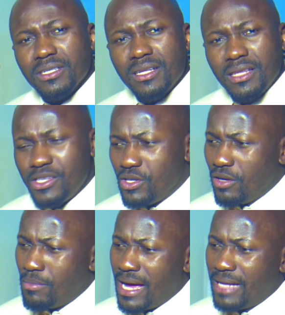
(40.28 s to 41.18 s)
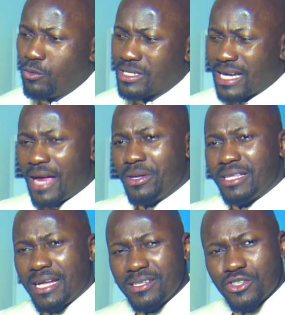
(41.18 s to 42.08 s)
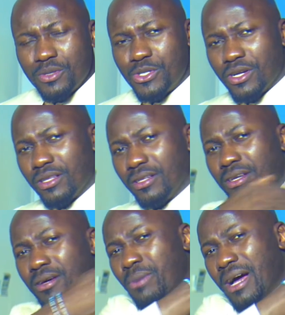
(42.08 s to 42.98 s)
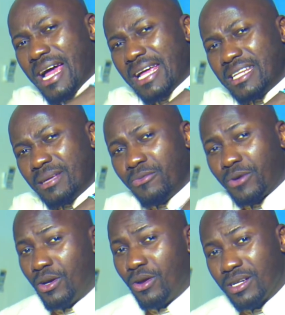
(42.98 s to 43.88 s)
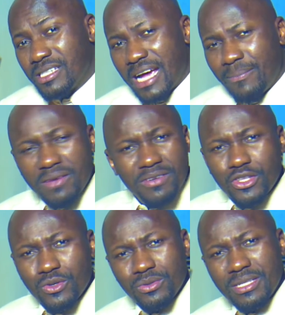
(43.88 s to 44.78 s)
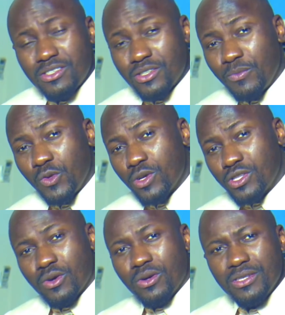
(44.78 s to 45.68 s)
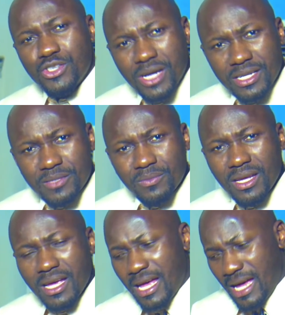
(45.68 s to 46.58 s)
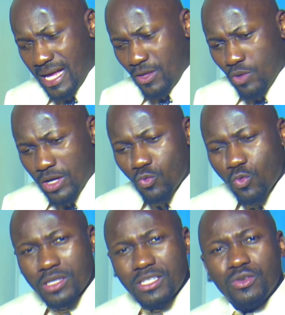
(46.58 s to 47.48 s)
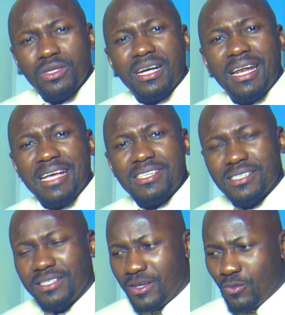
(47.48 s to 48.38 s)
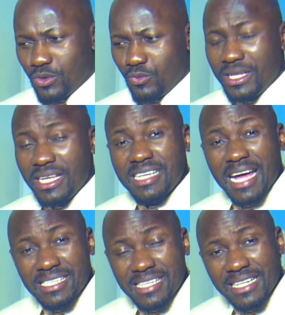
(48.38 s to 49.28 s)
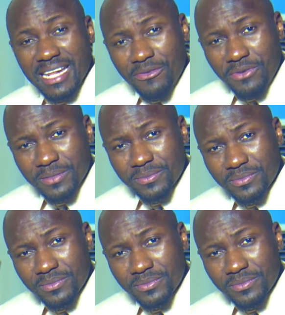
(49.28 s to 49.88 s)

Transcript: This young man was carrying that inscription behind him for a long time, never knew that something was stuck on his shirt. Anyone who walked into the class will read it and start laughing.